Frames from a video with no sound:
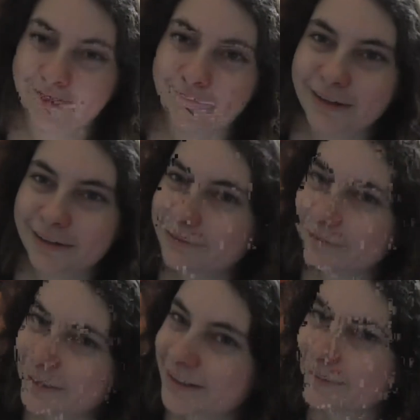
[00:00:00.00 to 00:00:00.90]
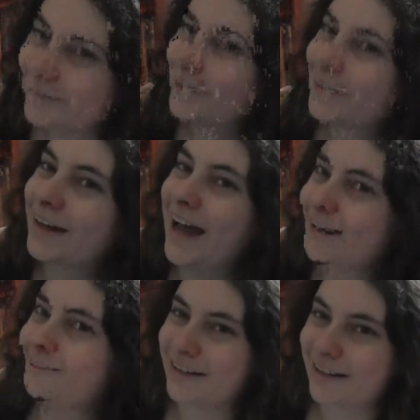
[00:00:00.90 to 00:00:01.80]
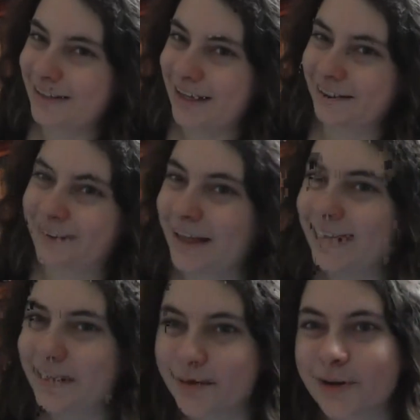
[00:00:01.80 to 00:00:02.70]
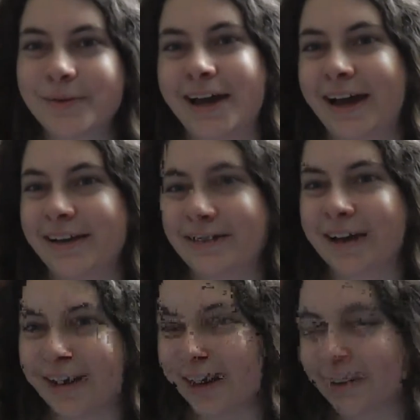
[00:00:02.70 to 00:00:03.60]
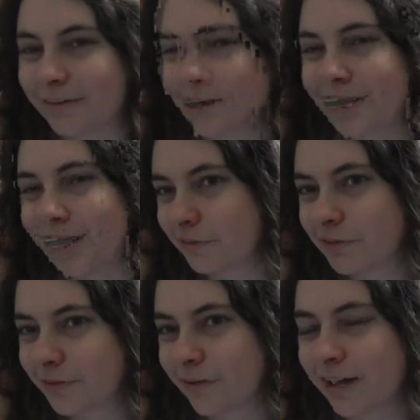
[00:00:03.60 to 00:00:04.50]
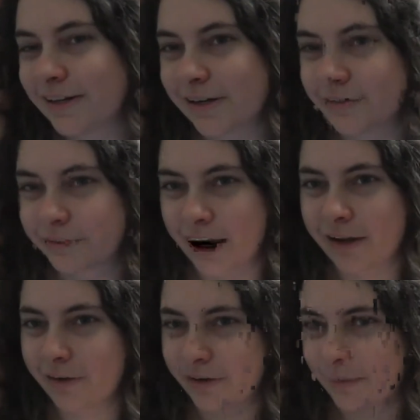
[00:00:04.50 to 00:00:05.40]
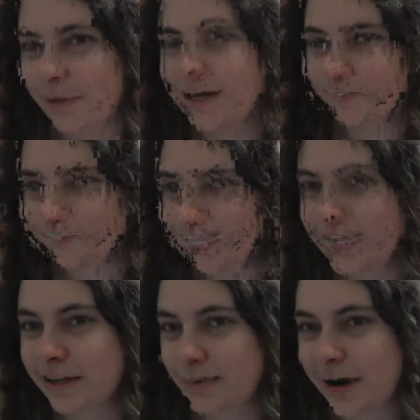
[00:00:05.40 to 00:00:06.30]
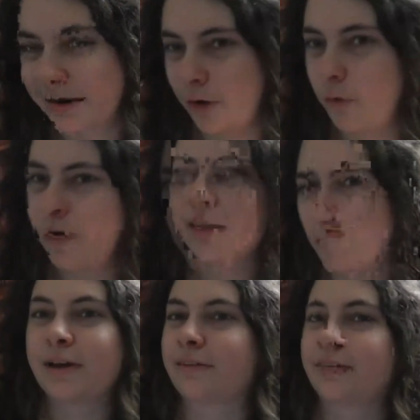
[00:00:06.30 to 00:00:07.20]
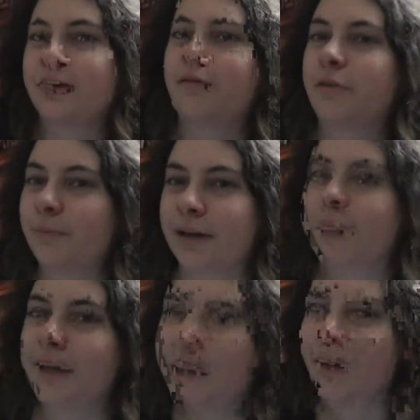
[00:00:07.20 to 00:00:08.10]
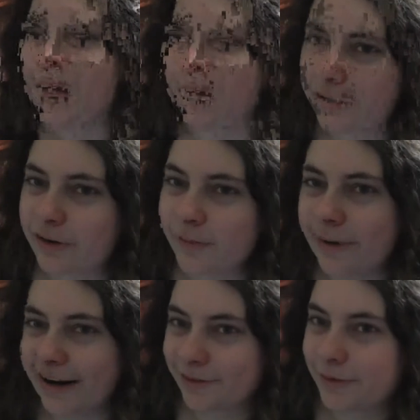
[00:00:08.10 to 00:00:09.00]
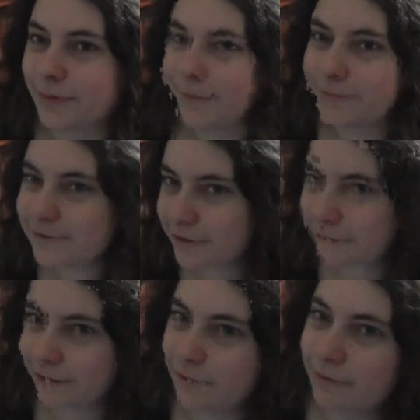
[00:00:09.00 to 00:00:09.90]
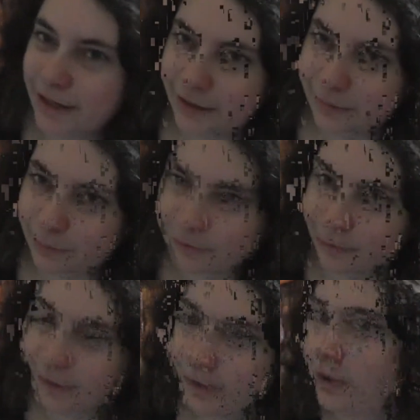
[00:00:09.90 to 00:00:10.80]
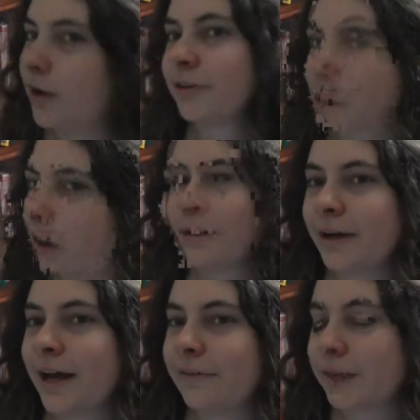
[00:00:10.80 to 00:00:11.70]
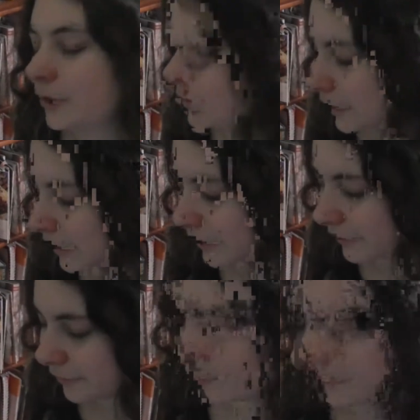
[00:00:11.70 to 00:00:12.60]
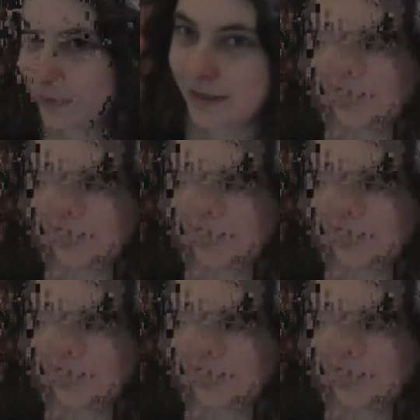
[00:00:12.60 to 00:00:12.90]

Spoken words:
we can really work out how long it takes, because at the moment I don't quite have a full idea of how long a page takes because I always mix it up a bit and then go back to a page for 3 weeks before I colour it or whatever. So